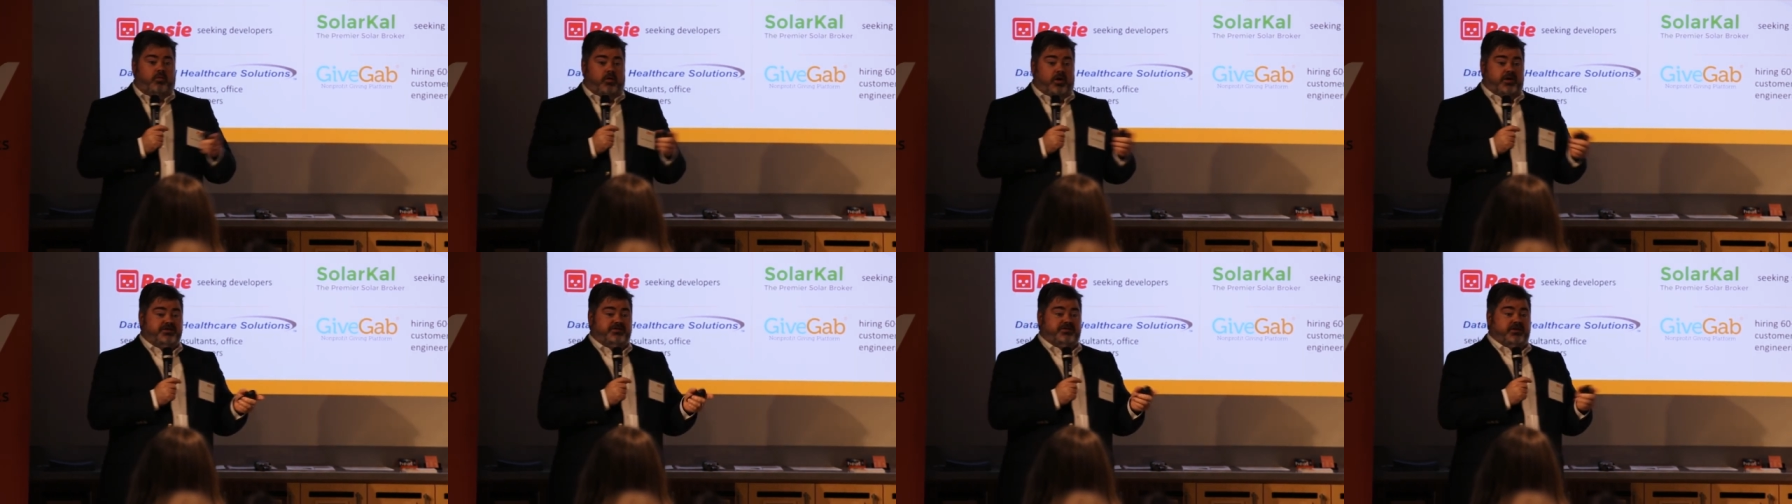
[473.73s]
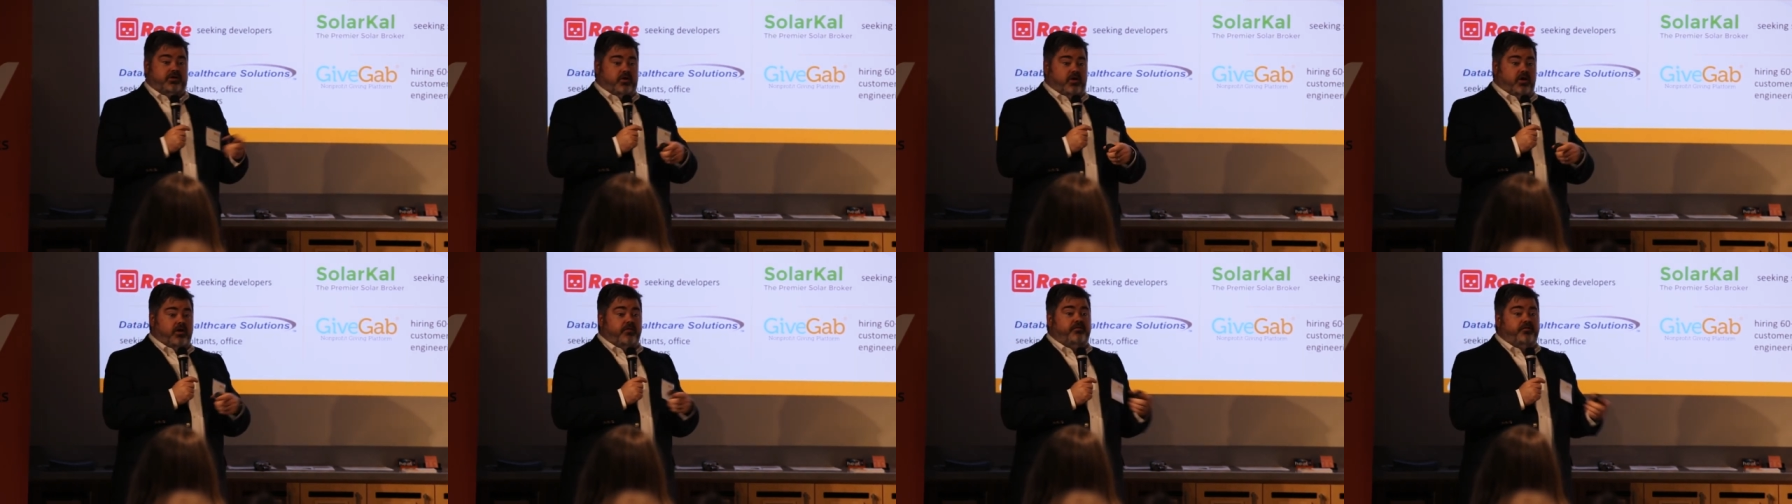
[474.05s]
ones
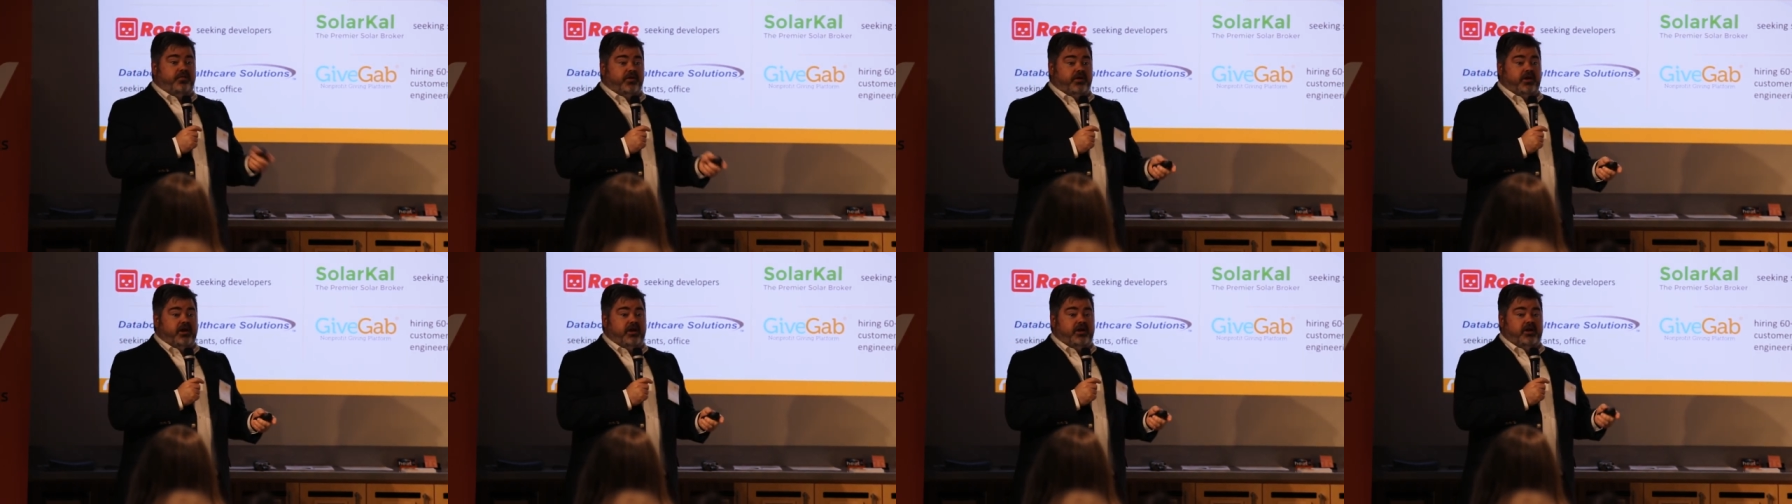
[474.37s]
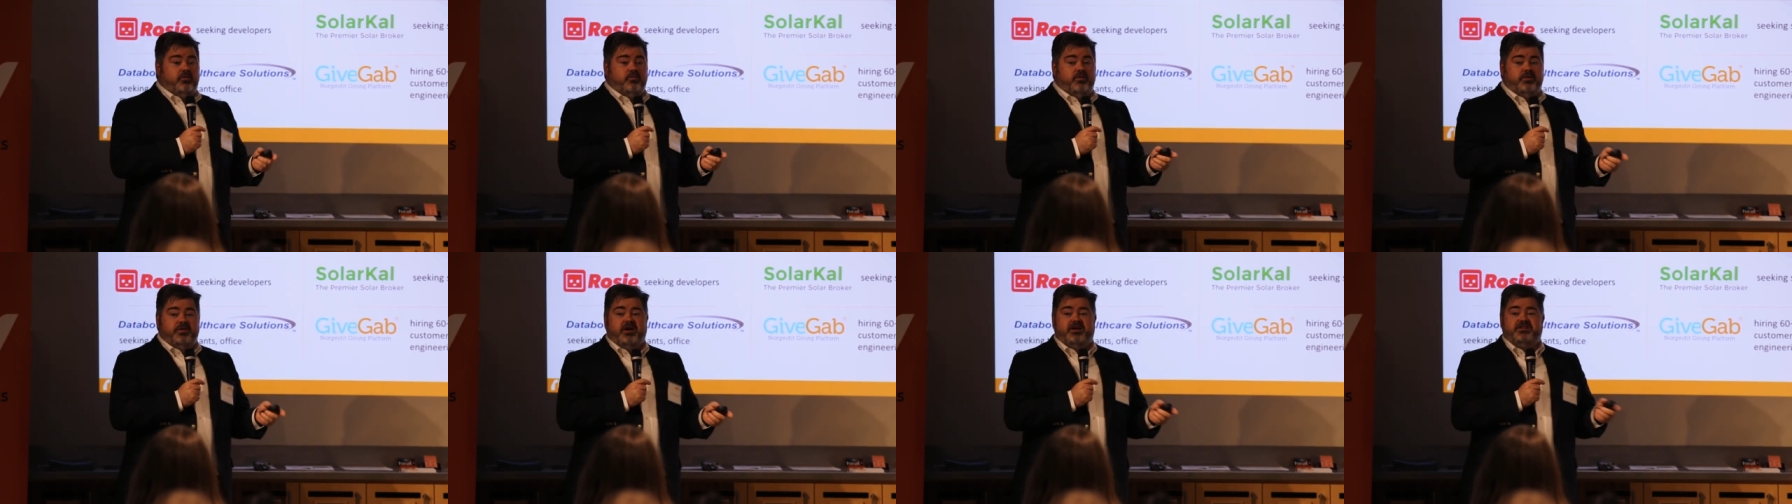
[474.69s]
that are
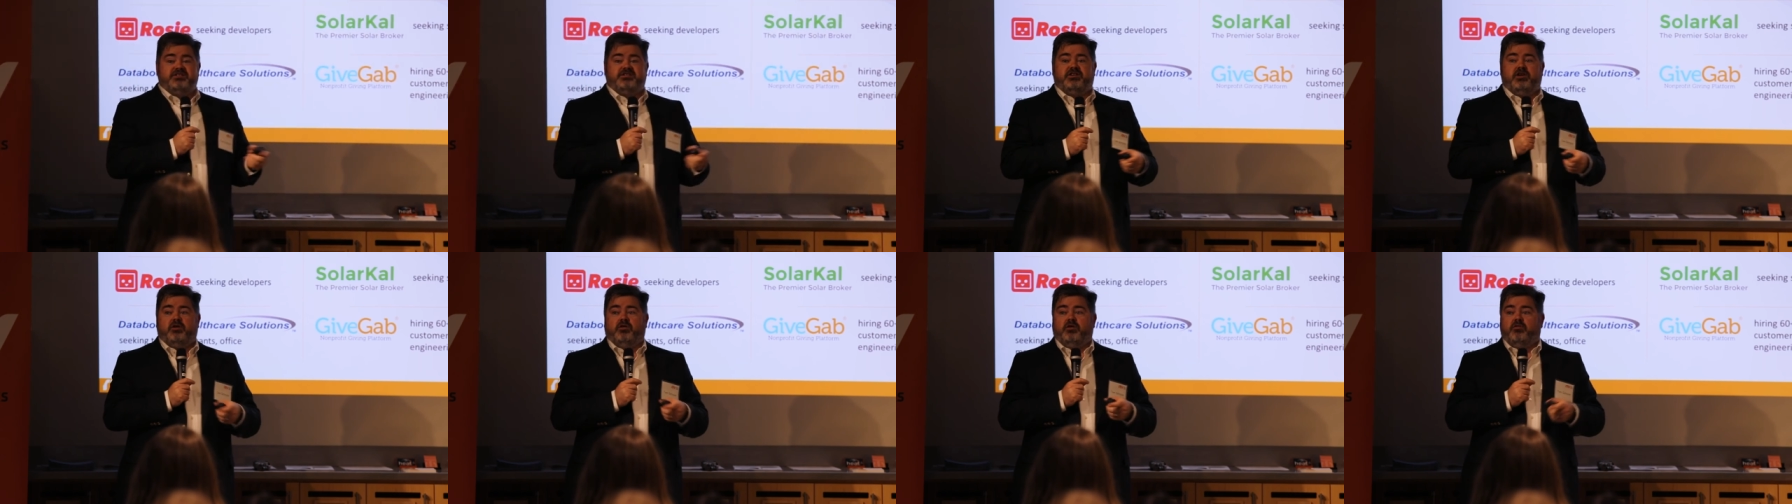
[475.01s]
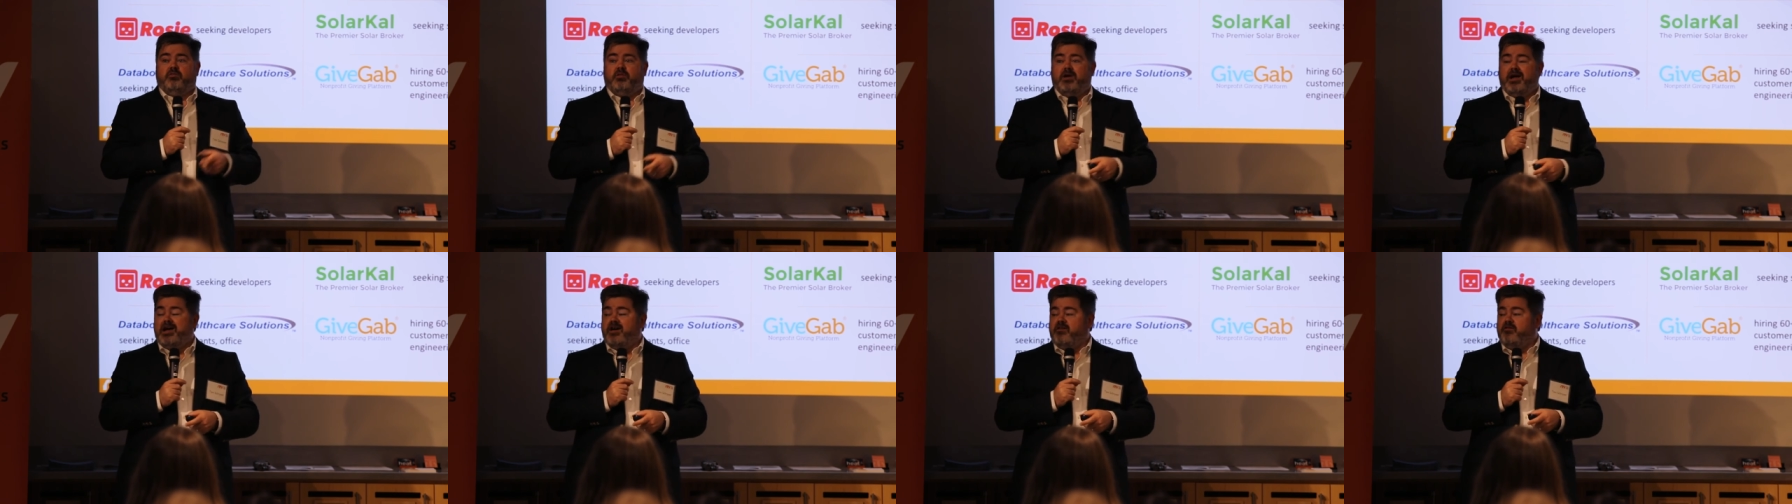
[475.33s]
affiliated with us here at
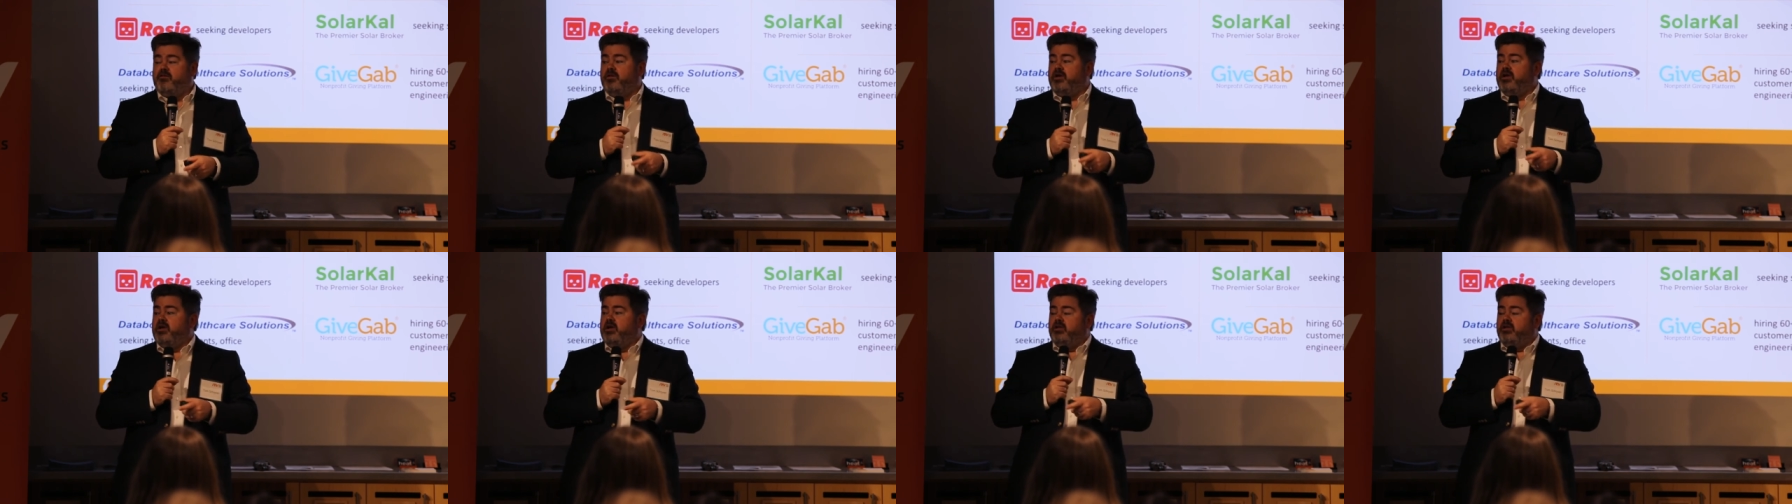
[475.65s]
Rev.